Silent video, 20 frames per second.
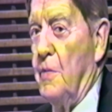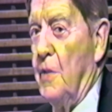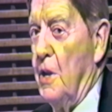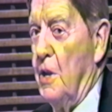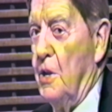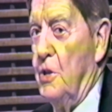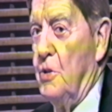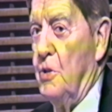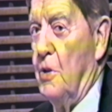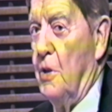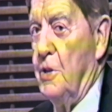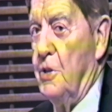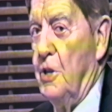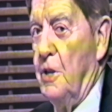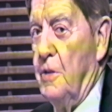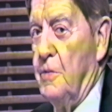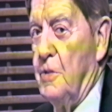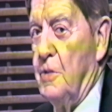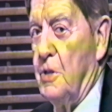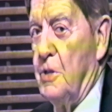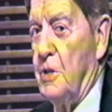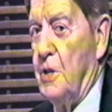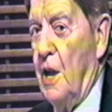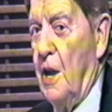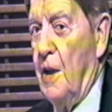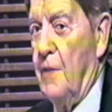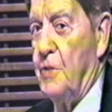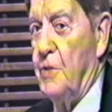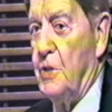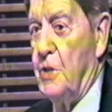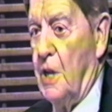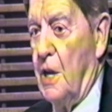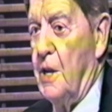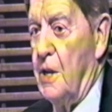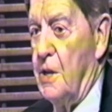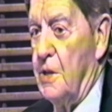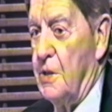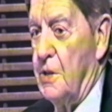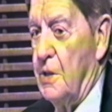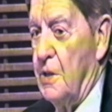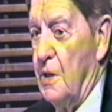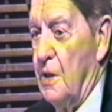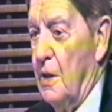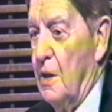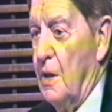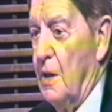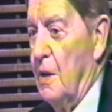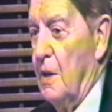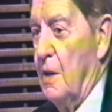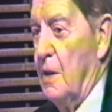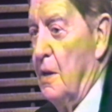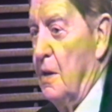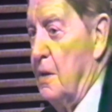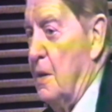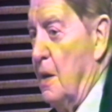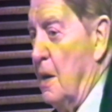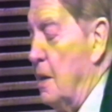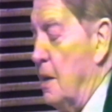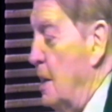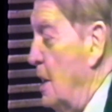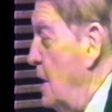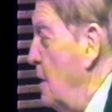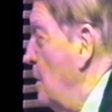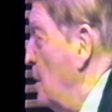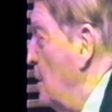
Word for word: of any Joint Chiefs of Staff studies. That he